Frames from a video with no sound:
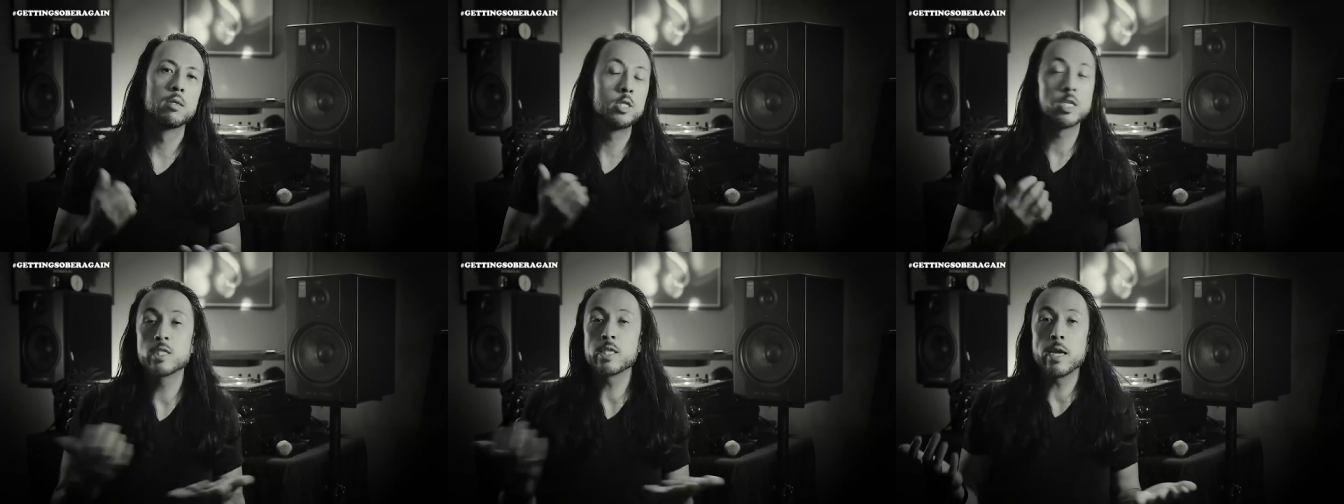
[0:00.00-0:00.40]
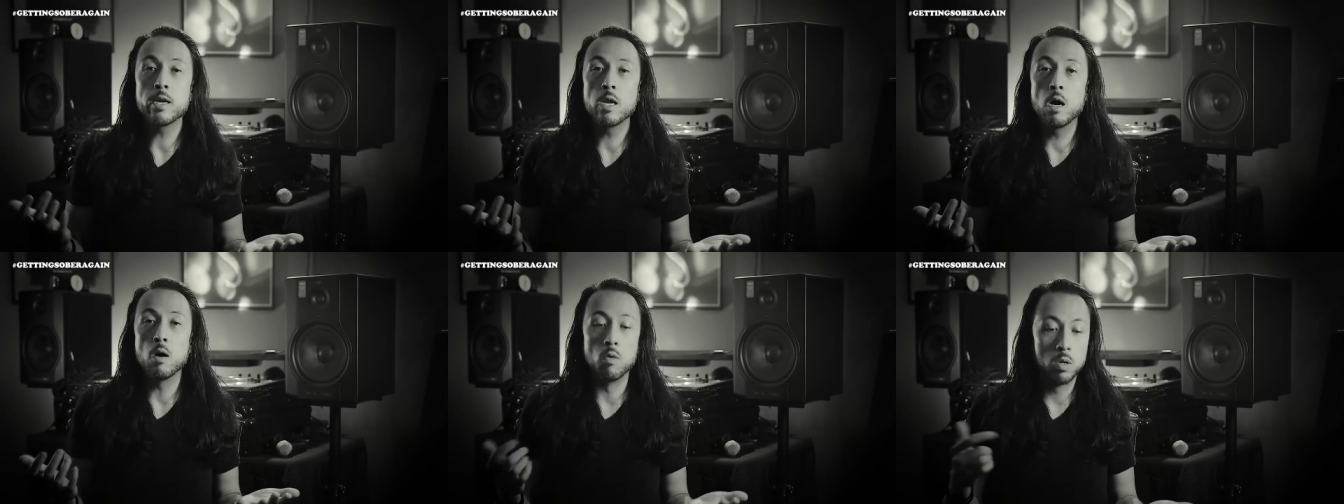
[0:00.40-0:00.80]
Just say
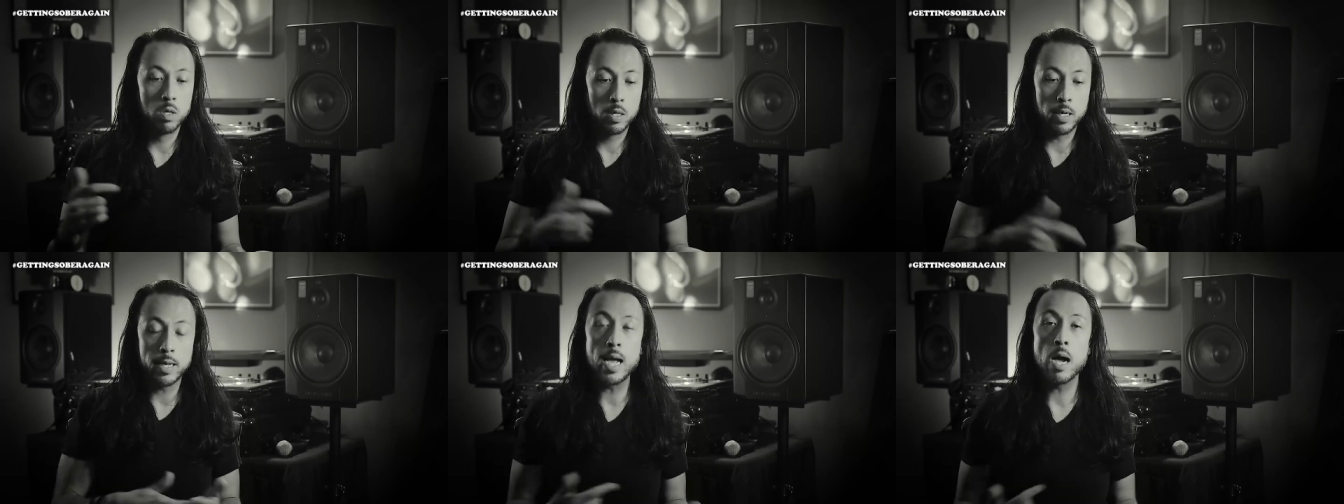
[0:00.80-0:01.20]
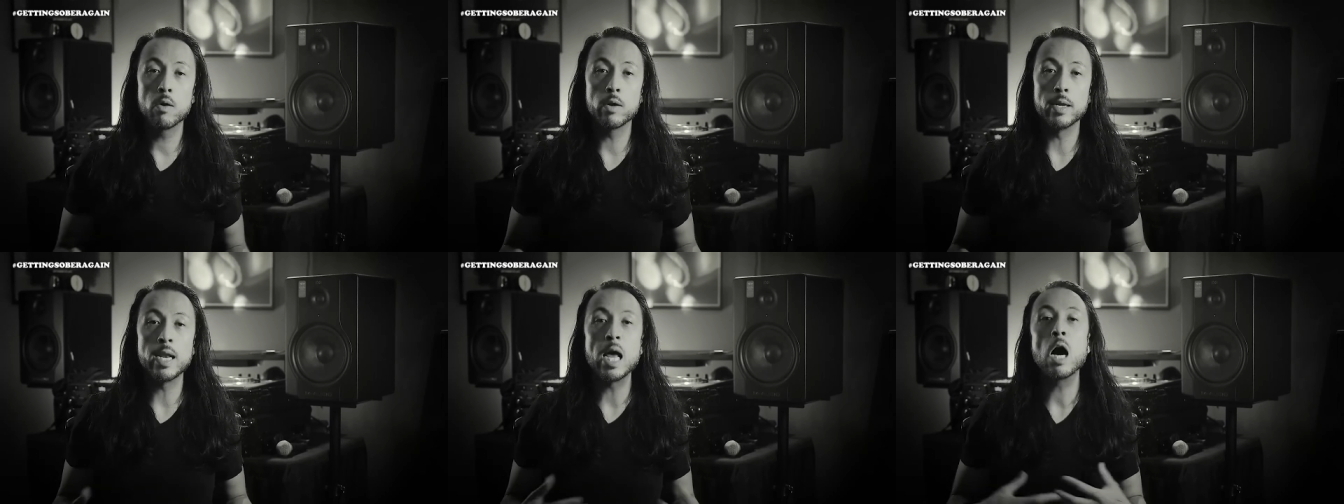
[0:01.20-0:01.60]
no and
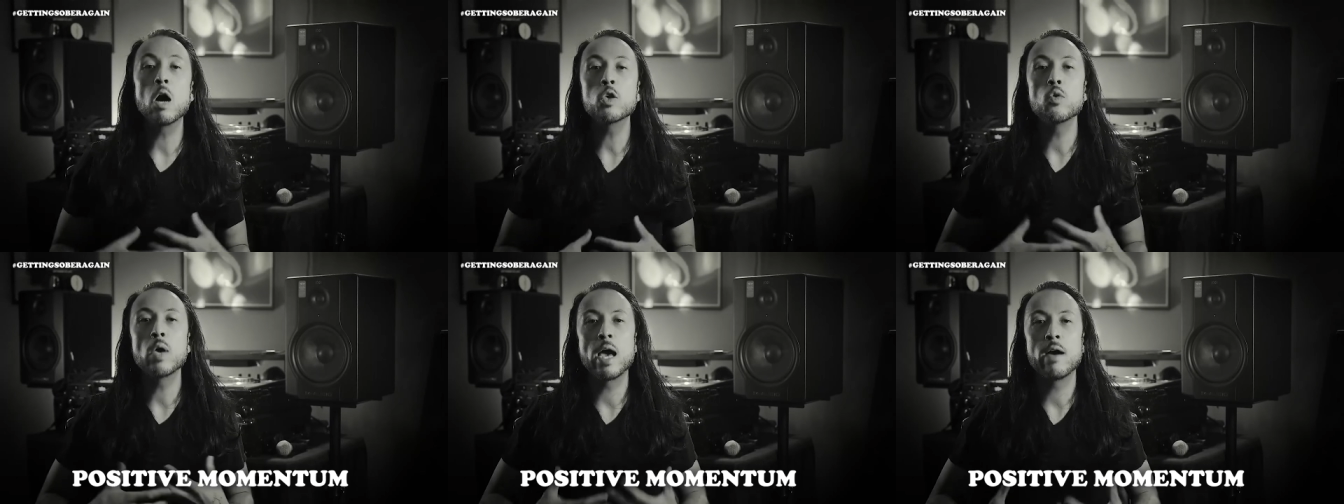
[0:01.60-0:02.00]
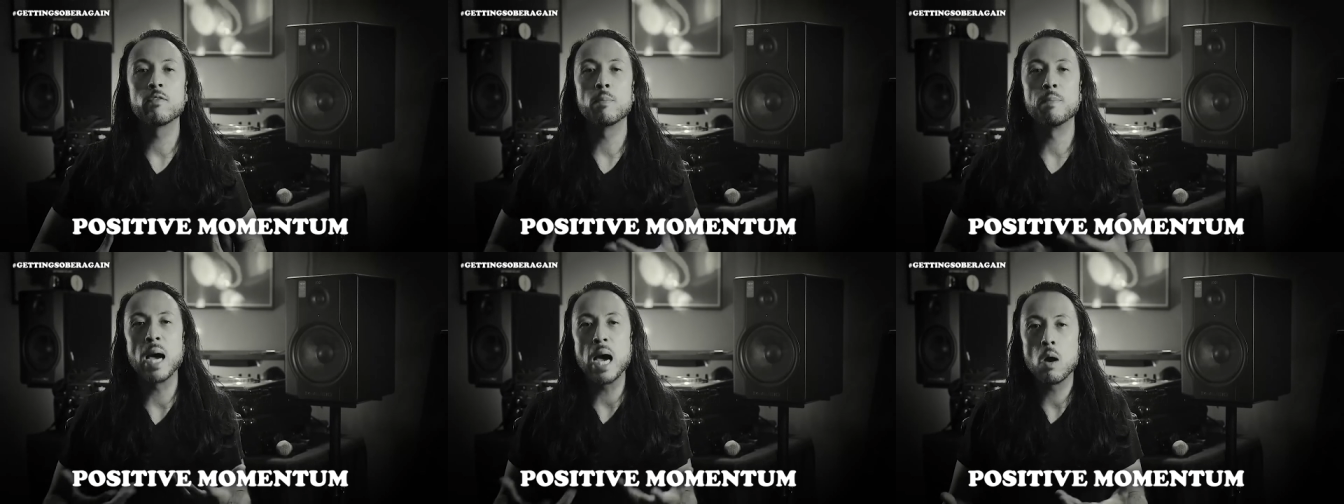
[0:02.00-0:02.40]
count it. Now you
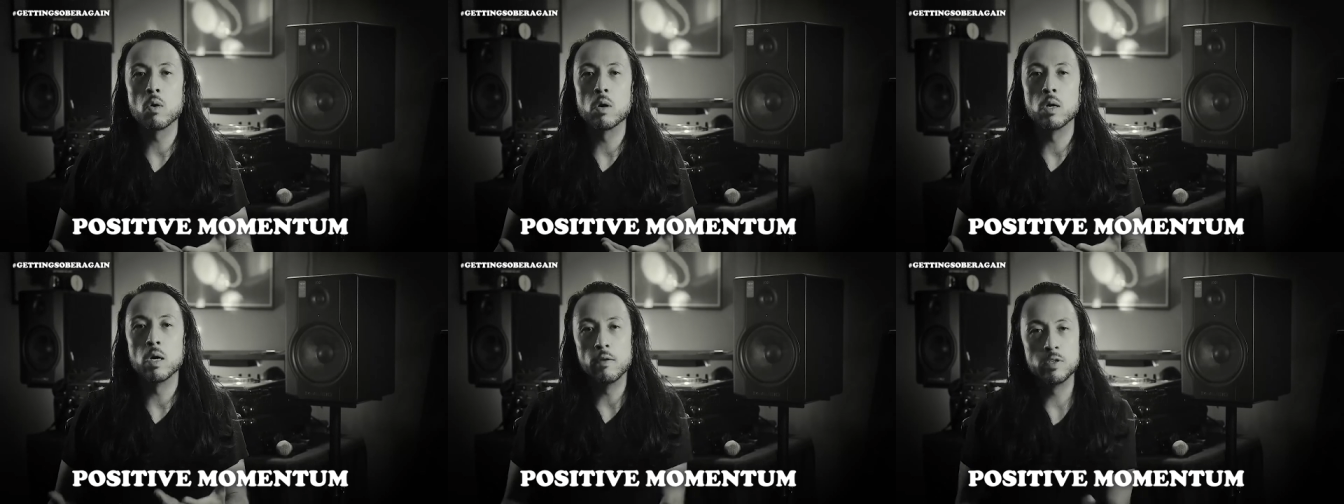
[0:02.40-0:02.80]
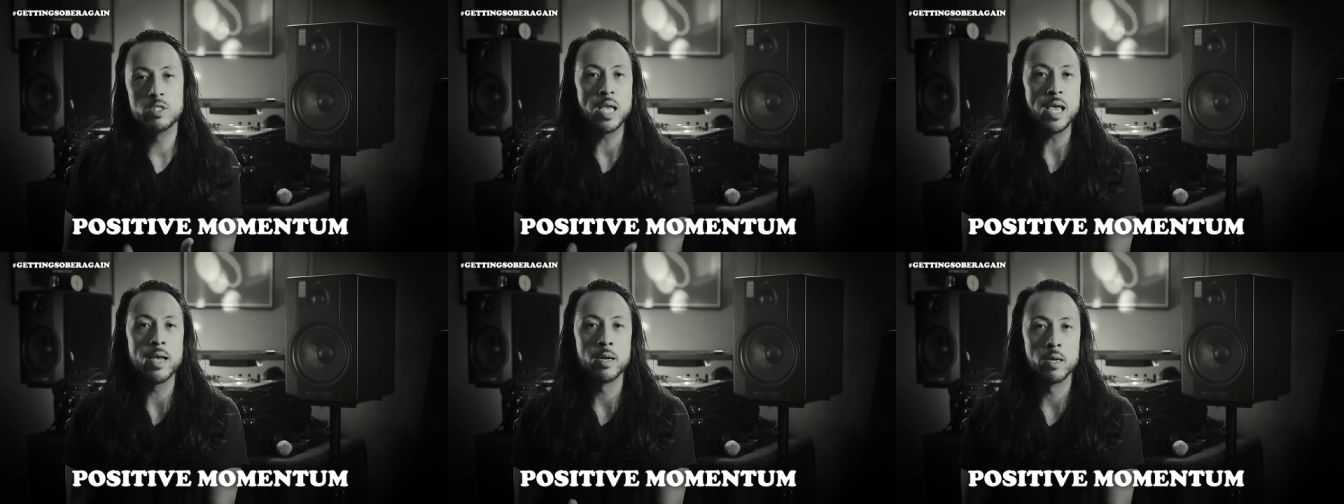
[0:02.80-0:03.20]
have the power of
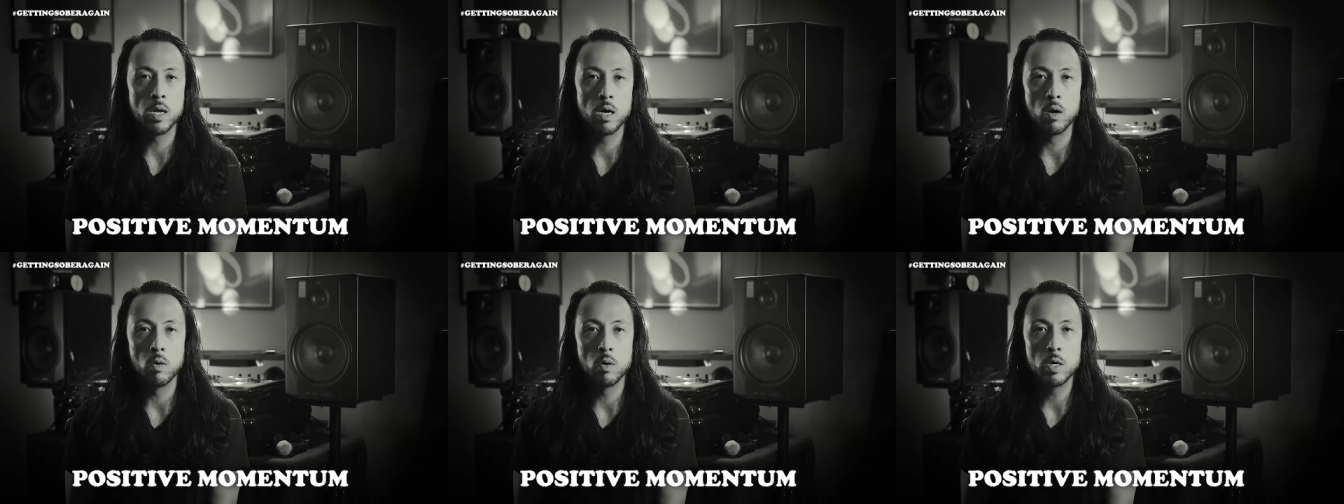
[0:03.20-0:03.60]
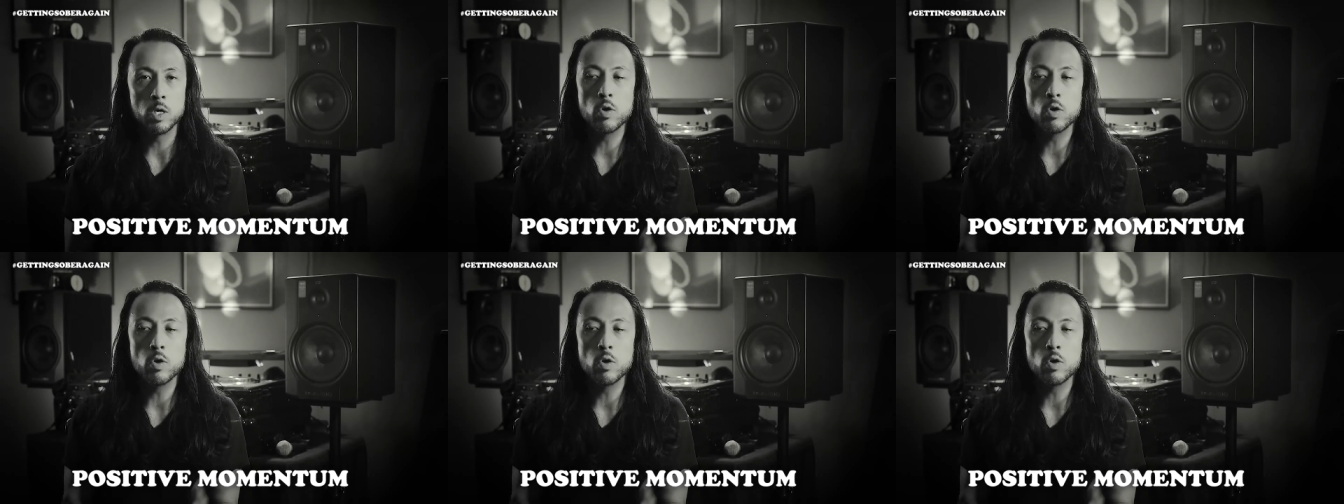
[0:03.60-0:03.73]
saying no.